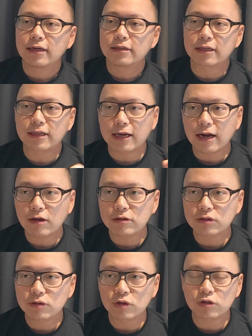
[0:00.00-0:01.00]
The 10th
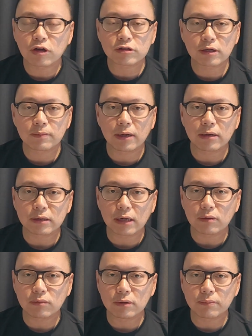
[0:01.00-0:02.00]
house also talks about
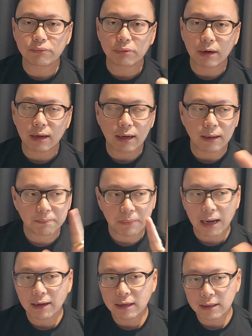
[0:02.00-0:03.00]
our
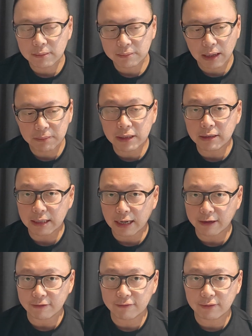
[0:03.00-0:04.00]
public
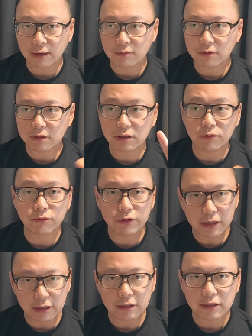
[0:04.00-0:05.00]
life, our
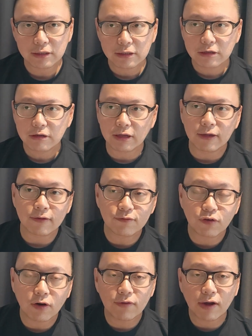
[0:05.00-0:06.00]
career. Okay, if
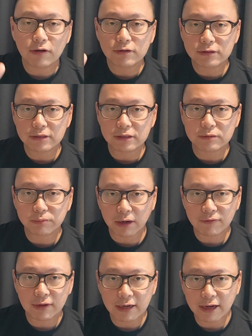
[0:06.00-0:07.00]
4th house is
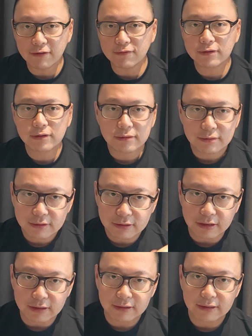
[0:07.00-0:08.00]
private life,
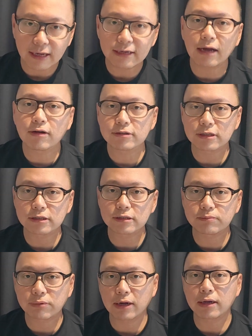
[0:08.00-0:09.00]
the 10th house is
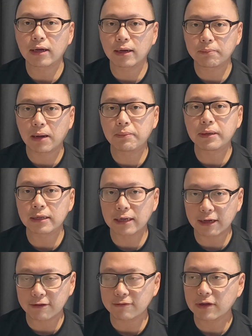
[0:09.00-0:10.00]
public
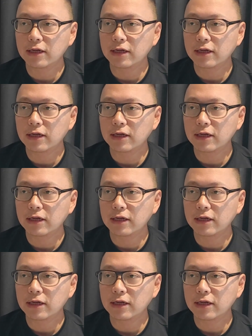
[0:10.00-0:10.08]
life.